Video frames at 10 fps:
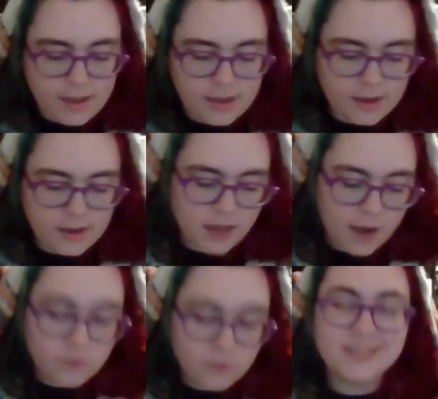And
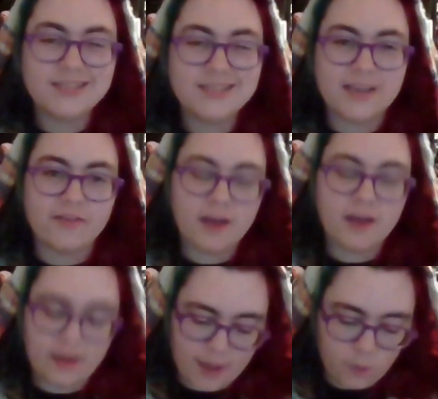I rolled a 7,
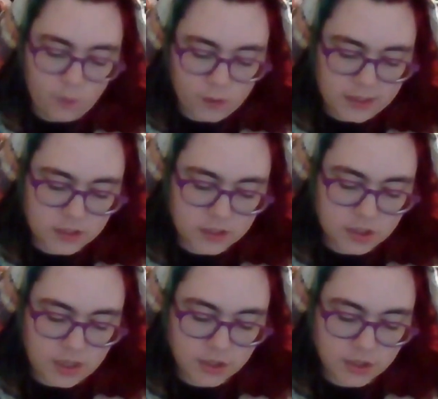and that one is
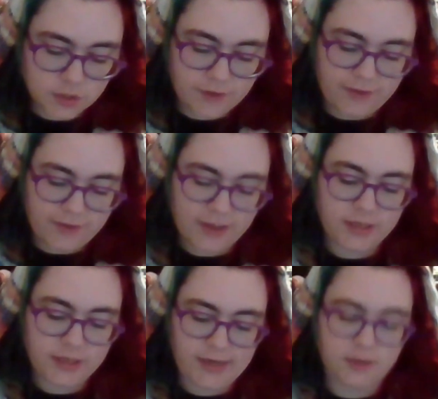The History of
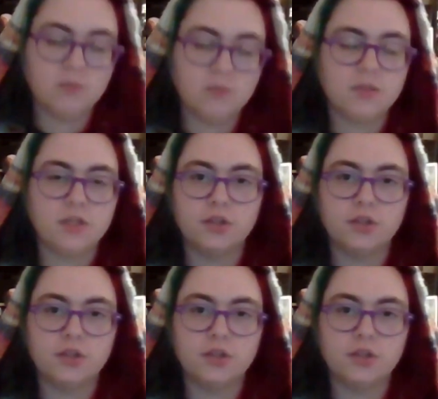Ancient Egypt,